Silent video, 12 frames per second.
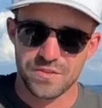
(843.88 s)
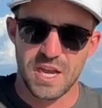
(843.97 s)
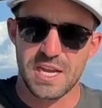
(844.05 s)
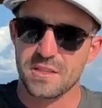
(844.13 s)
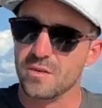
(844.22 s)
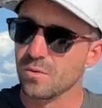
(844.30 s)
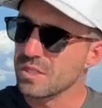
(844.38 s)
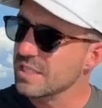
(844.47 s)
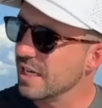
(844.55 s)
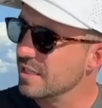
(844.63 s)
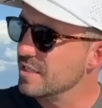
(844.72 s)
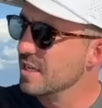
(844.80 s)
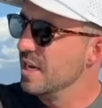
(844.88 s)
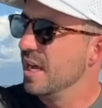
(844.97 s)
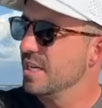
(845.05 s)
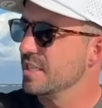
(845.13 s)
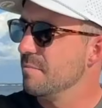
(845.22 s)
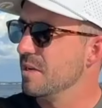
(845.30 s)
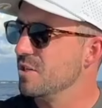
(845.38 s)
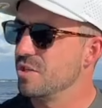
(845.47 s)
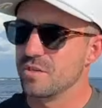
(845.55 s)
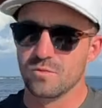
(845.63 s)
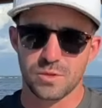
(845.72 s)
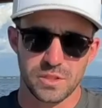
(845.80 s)
side. And the north side is, as I
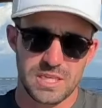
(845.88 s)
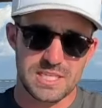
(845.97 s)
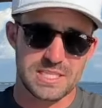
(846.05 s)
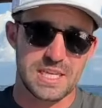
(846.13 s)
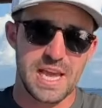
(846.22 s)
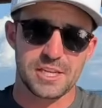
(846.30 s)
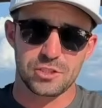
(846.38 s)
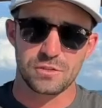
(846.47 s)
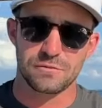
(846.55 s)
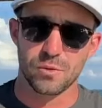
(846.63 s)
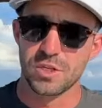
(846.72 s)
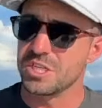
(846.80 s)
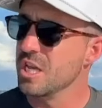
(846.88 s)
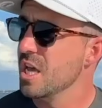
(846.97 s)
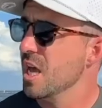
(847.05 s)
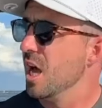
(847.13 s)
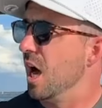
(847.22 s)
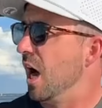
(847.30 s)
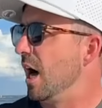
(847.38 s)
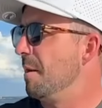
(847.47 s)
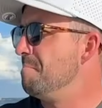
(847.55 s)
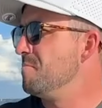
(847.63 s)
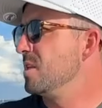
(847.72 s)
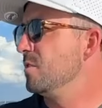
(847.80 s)
mentioned, really is the national forest.
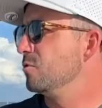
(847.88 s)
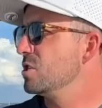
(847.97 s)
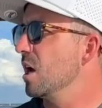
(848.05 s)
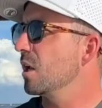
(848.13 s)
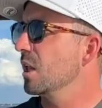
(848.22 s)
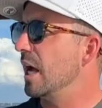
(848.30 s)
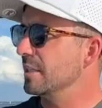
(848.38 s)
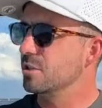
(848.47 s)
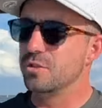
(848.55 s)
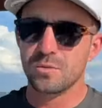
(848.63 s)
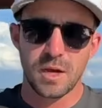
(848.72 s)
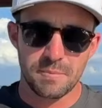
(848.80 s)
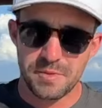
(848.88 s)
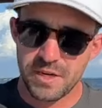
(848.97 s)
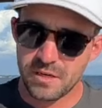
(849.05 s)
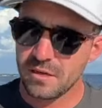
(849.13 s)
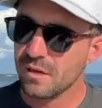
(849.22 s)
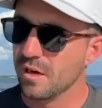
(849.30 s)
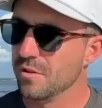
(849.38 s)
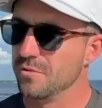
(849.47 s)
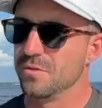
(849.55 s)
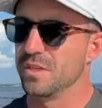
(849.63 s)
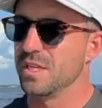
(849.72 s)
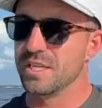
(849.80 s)
Um, there's not a lot to do up there
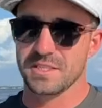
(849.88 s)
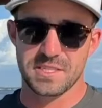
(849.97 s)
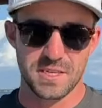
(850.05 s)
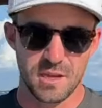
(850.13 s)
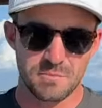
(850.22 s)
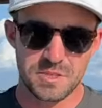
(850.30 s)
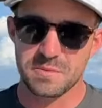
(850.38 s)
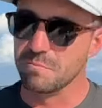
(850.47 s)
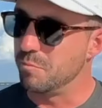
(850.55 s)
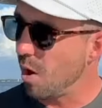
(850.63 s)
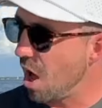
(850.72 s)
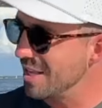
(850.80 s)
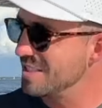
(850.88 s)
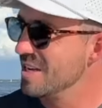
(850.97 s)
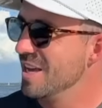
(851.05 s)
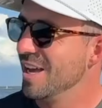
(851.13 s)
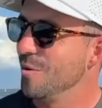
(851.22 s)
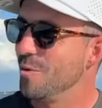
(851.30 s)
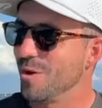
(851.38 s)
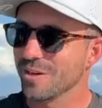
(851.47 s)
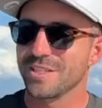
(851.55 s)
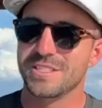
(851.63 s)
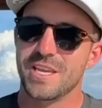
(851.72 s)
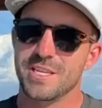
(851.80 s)
other than hit stumps, but we
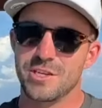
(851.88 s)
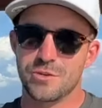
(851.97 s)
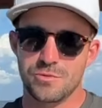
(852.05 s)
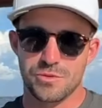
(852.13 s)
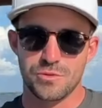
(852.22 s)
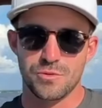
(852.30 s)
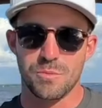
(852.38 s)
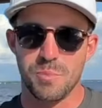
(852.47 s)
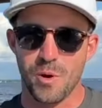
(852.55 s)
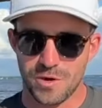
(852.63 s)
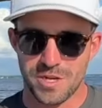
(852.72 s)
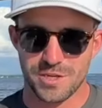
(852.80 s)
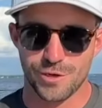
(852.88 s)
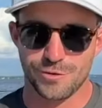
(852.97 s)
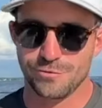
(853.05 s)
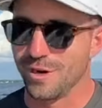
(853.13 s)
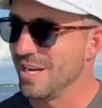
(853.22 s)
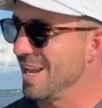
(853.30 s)
are gonna take you to the Party Cove right